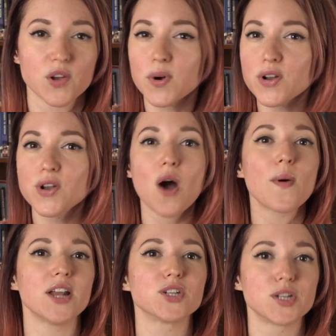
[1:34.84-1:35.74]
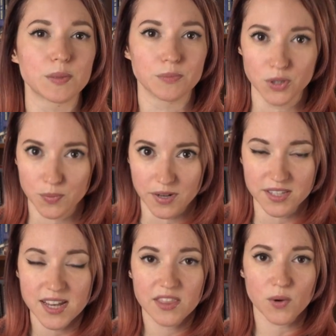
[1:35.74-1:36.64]
There were no engineering
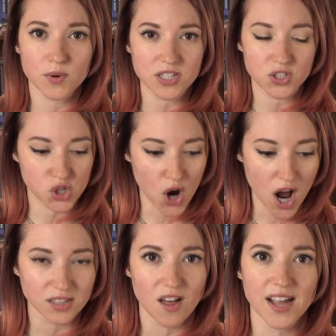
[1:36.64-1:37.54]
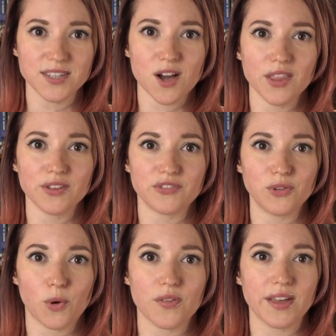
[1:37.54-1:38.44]
blueprints. There were just chalk lines on the
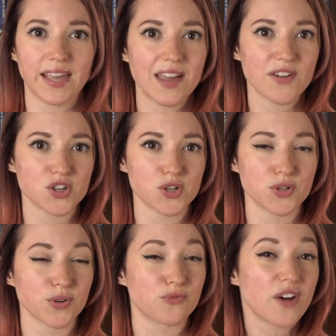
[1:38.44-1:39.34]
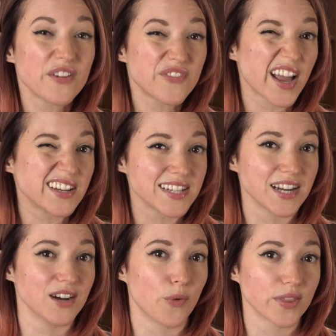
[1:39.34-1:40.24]
floor that gave engineers a rough
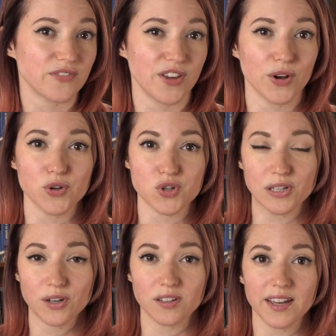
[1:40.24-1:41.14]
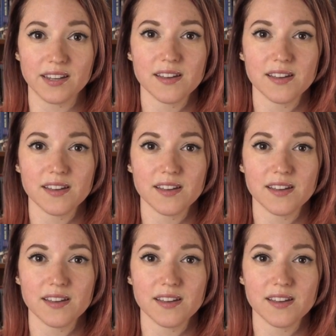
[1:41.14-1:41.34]
idea of what the vehicle should look like.